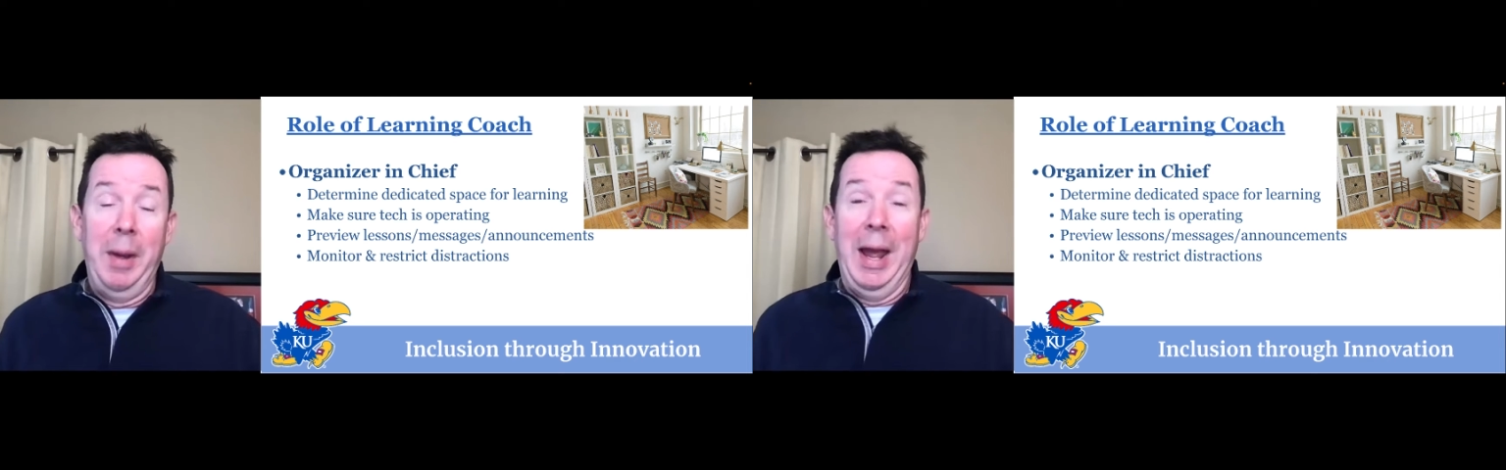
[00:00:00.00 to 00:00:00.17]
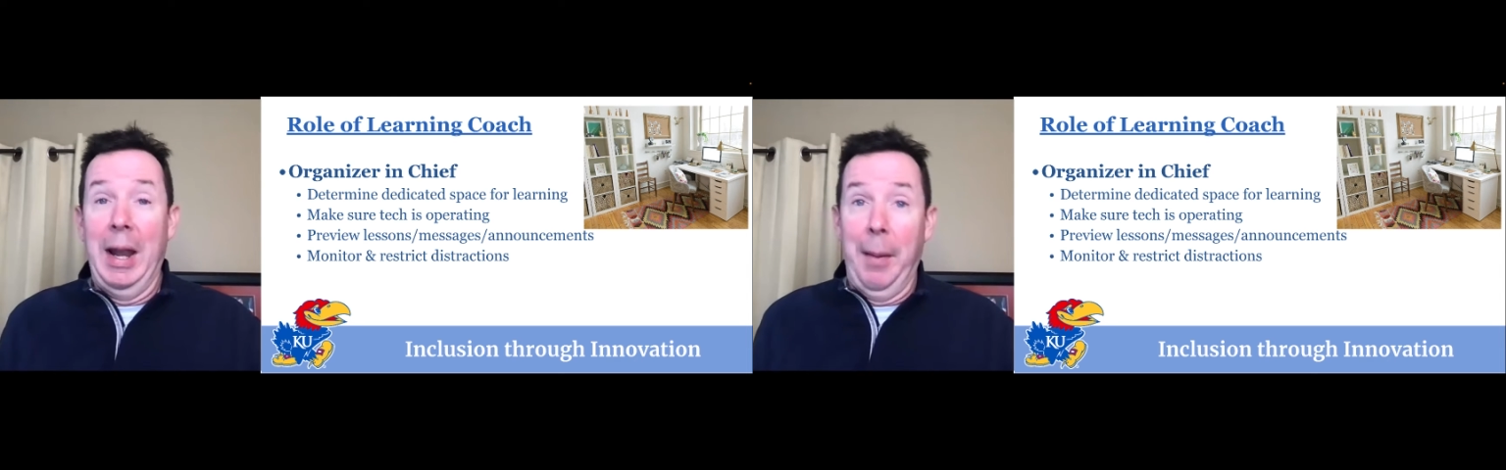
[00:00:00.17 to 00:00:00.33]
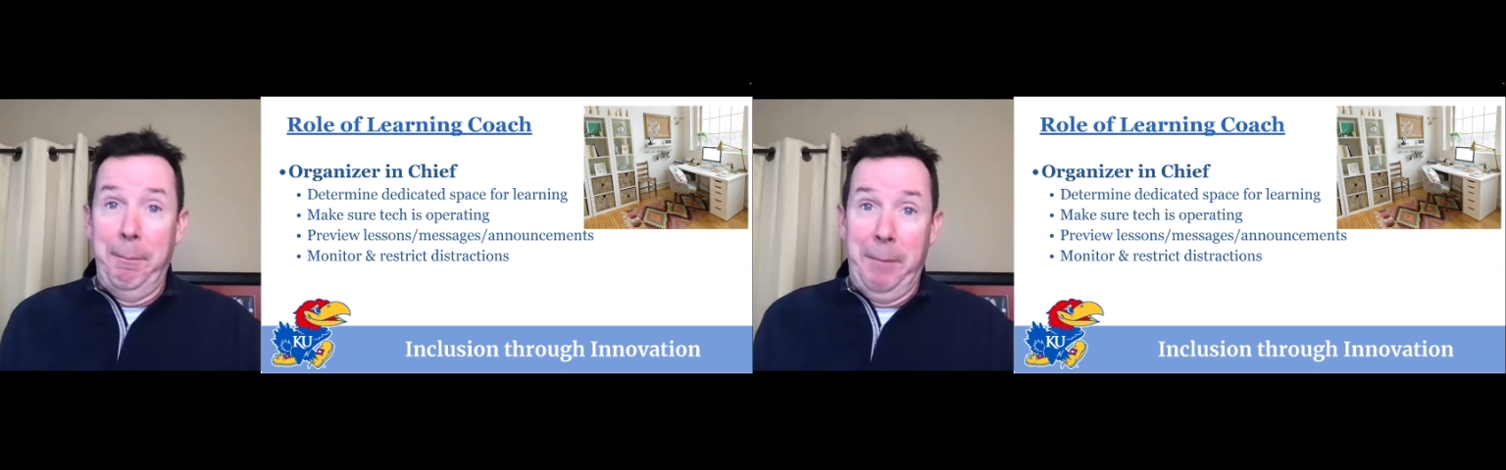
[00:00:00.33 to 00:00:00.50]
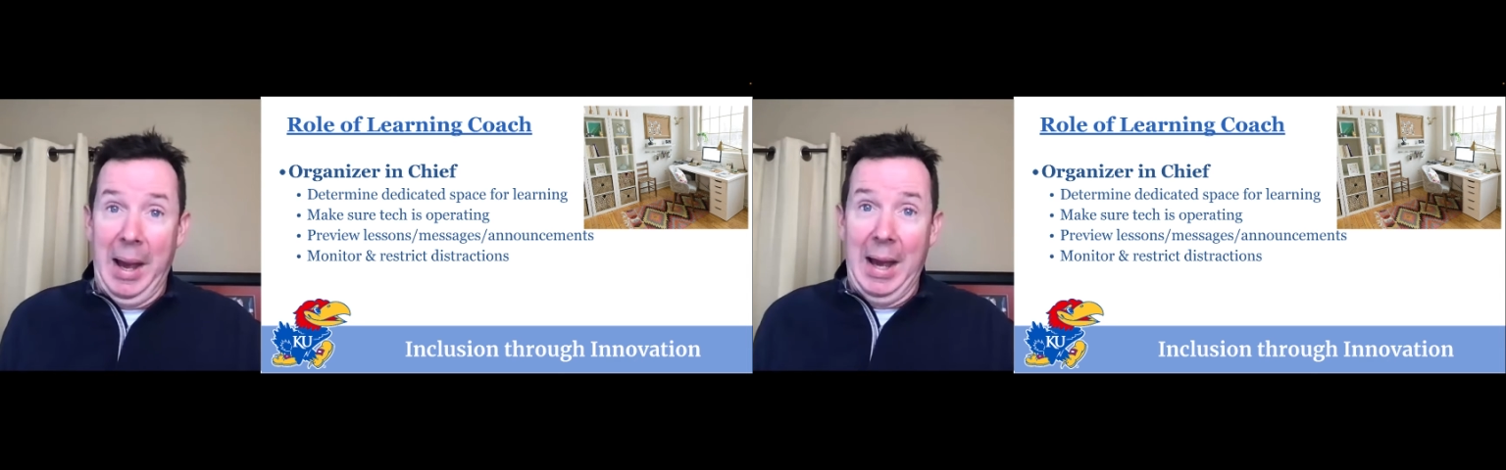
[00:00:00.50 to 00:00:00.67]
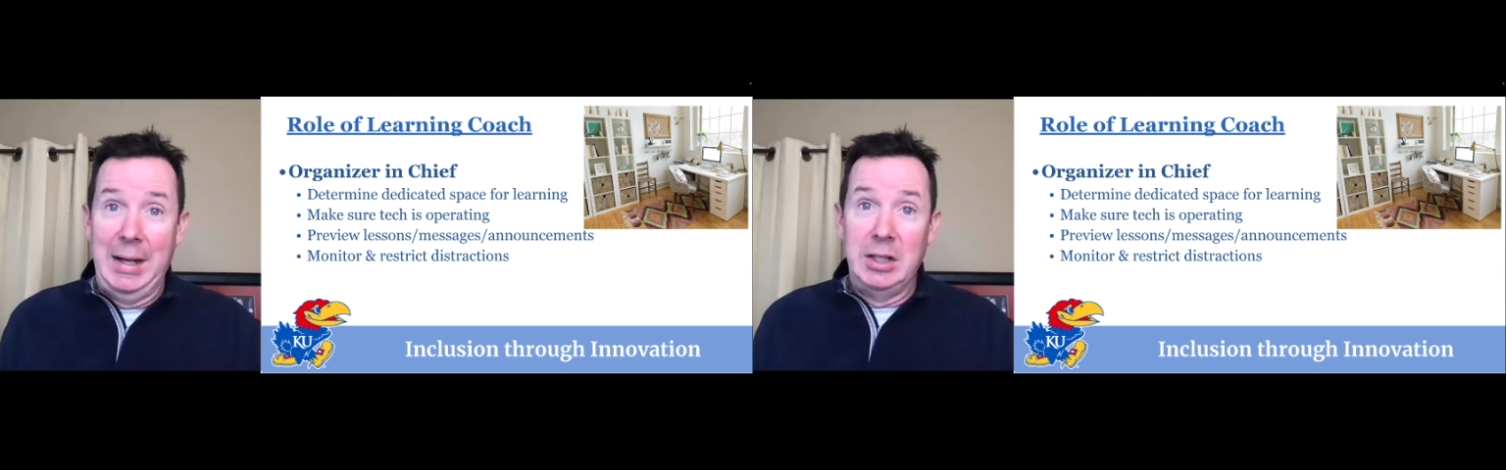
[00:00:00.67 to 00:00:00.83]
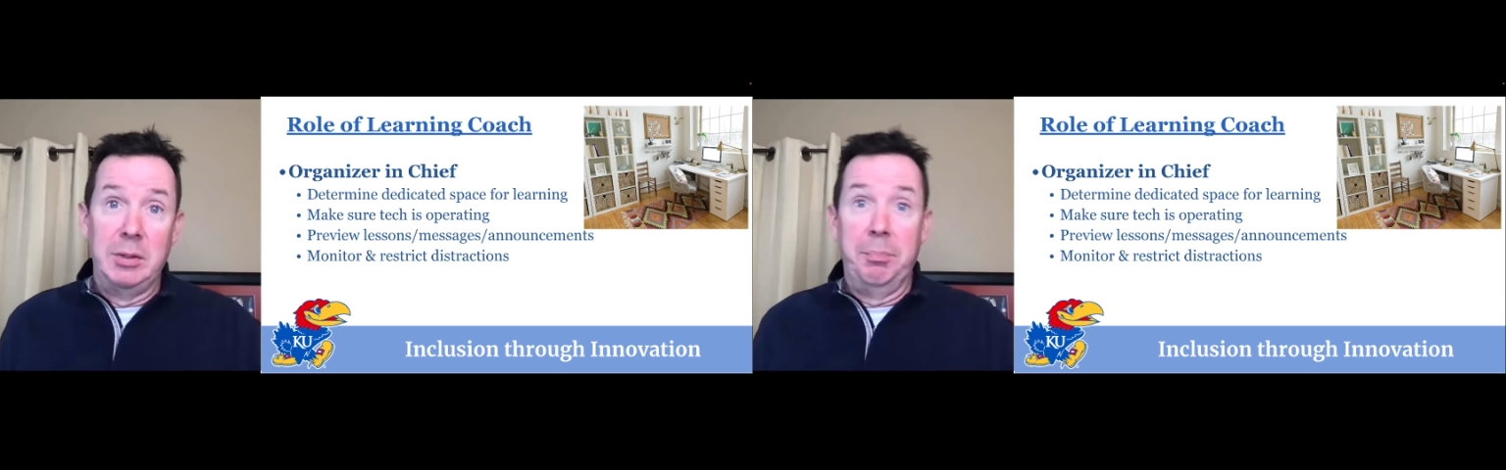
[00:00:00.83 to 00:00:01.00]
and a bed
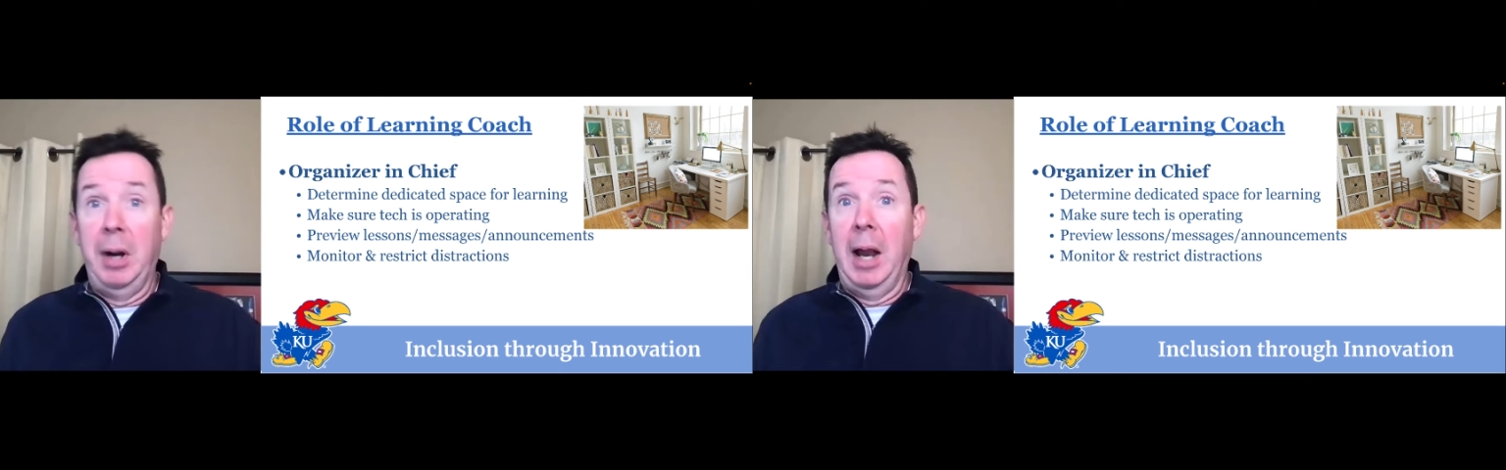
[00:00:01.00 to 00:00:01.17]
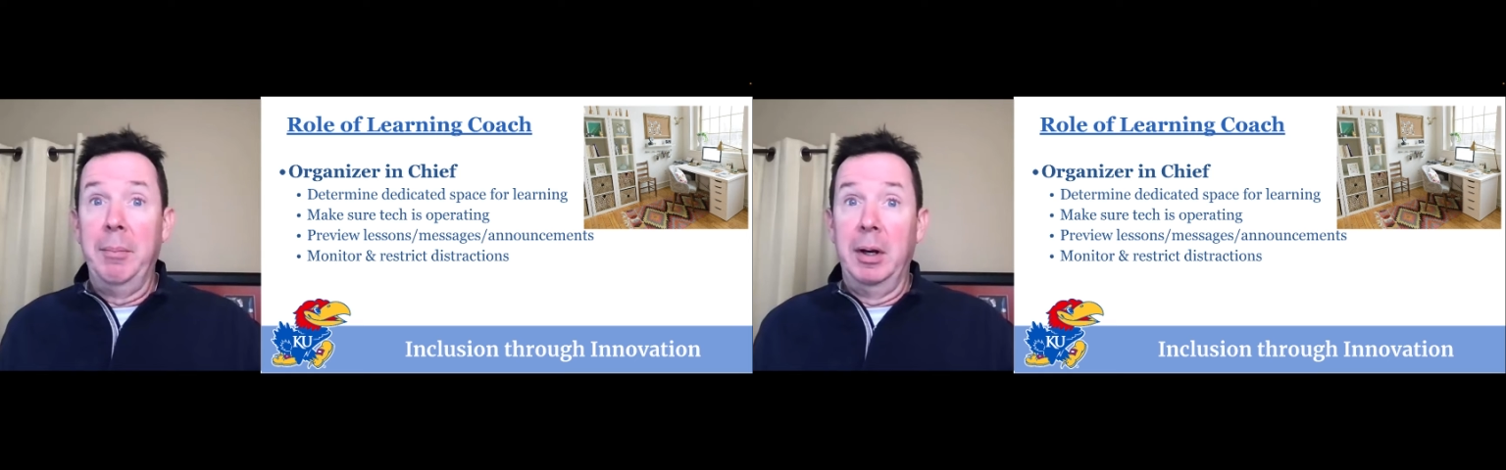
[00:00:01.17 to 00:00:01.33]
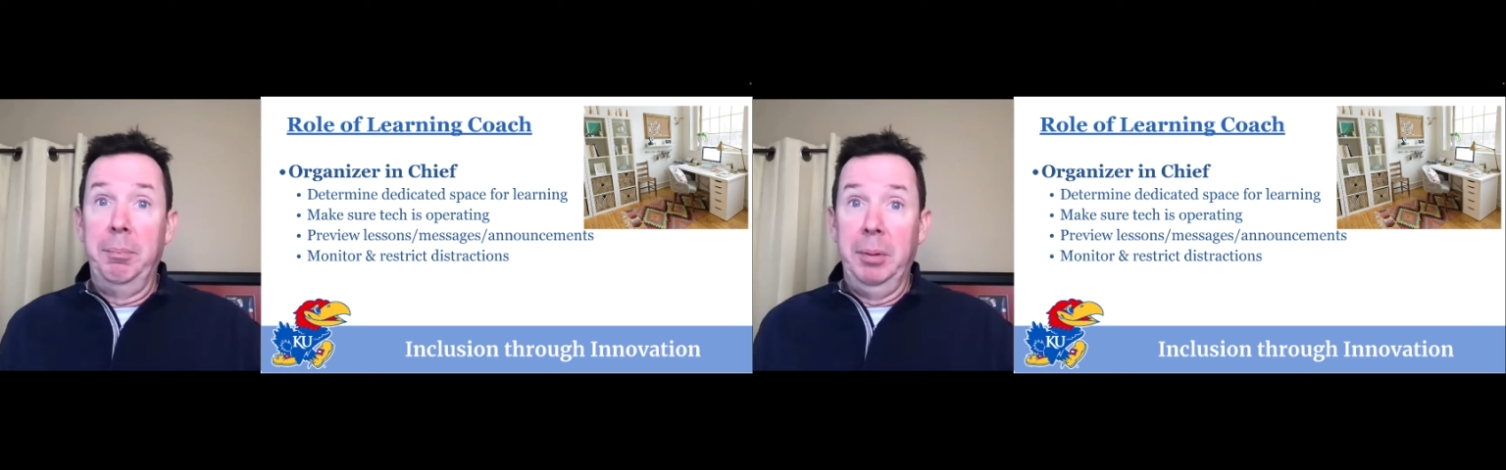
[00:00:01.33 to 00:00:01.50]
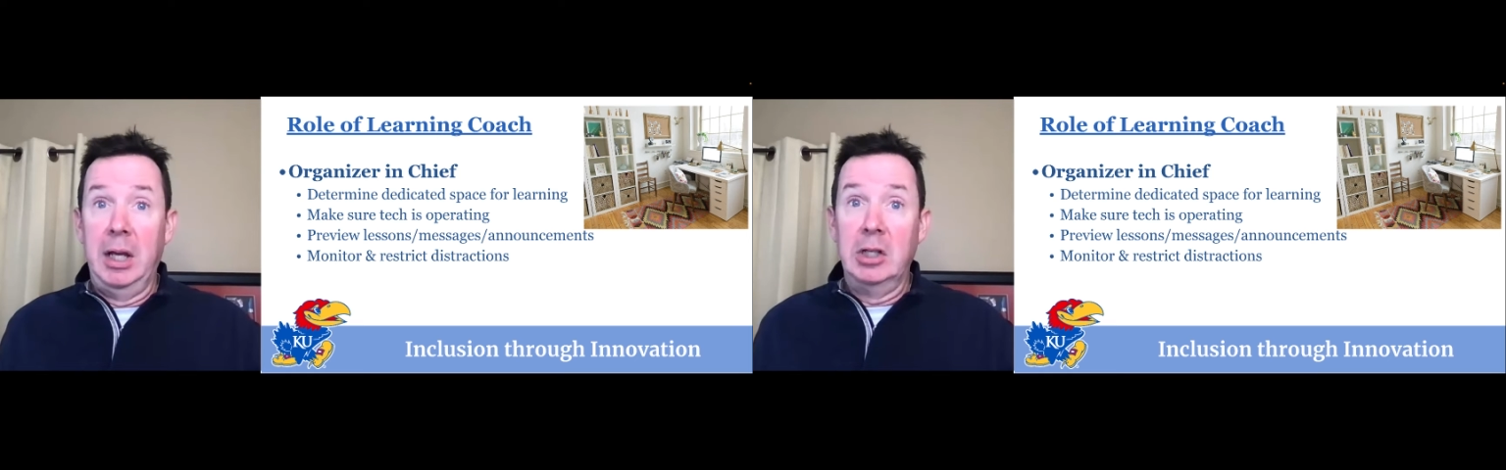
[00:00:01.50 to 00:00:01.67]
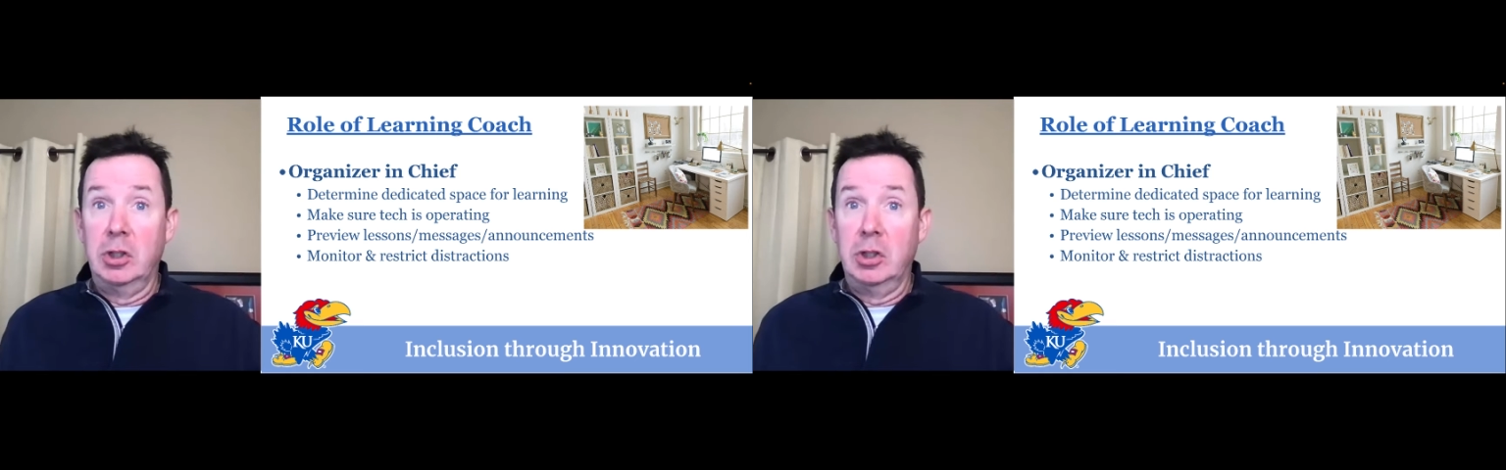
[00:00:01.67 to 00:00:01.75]
as the primary place